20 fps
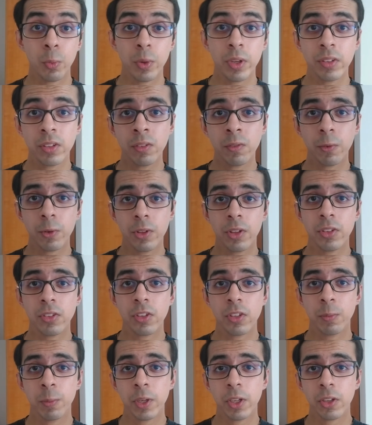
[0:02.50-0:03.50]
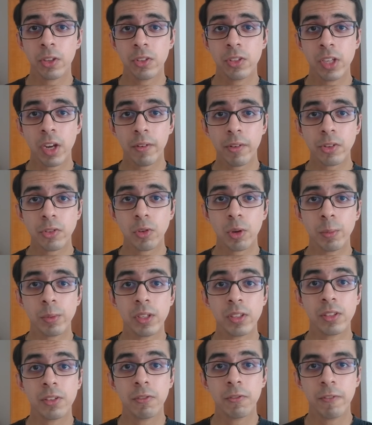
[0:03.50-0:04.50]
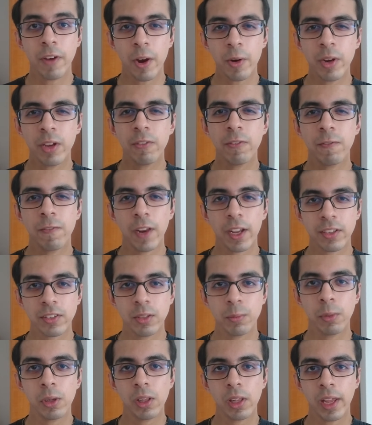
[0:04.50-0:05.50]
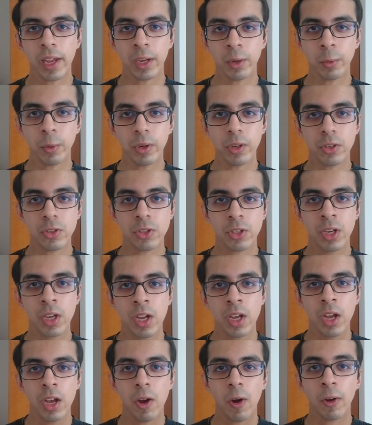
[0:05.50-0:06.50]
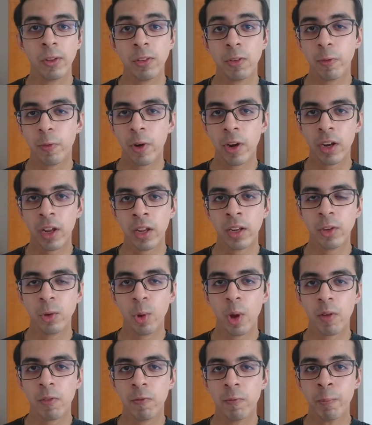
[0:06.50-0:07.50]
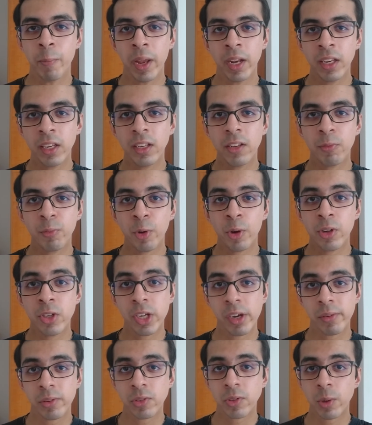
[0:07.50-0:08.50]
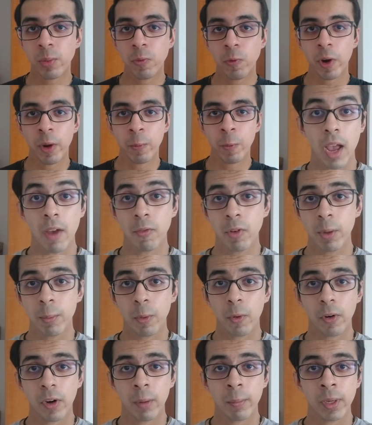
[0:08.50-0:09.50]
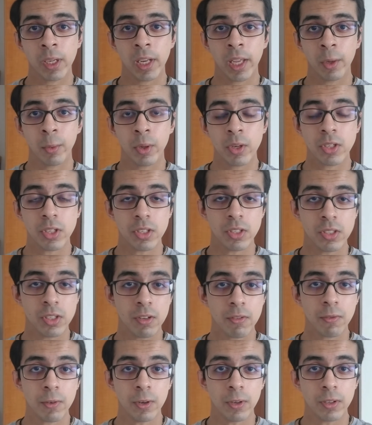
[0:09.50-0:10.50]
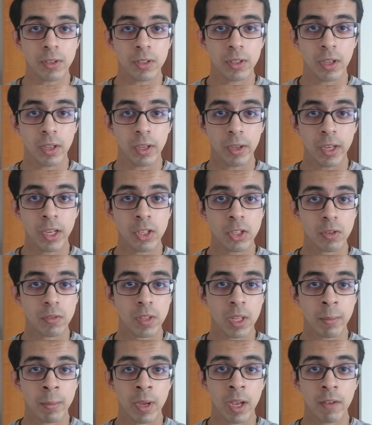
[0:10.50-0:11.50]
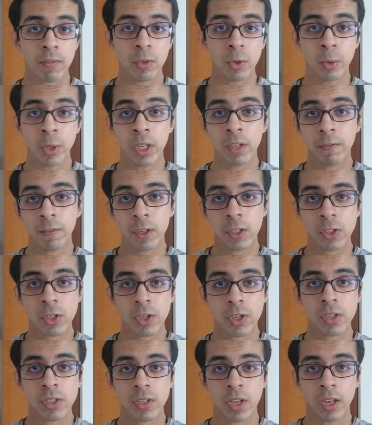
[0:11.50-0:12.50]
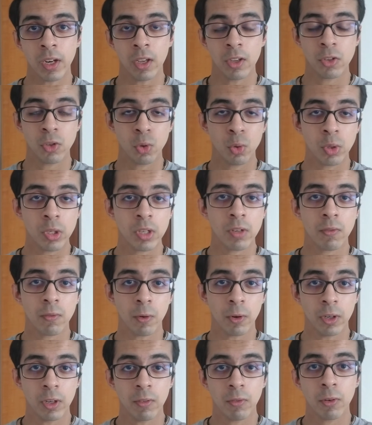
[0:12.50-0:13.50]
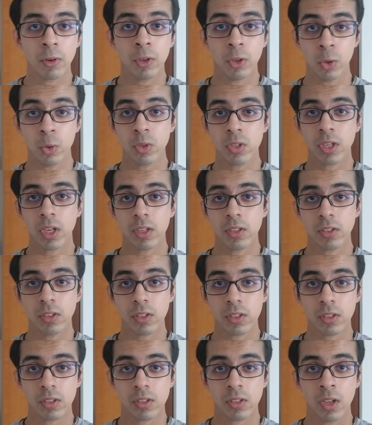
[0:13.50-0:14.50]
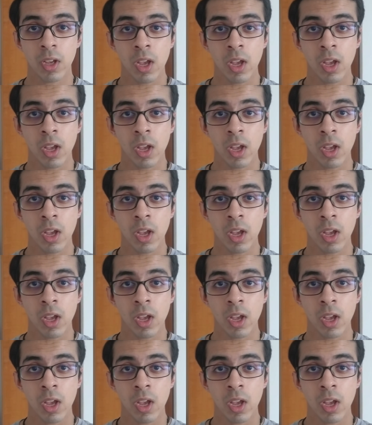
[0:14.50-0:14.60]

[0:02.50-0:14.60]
on the video that I made last week where I talked about the different programming languages that you could learn depending on what your goals are. Every programming language is different. Each of them have unique features and are suited for different use cases.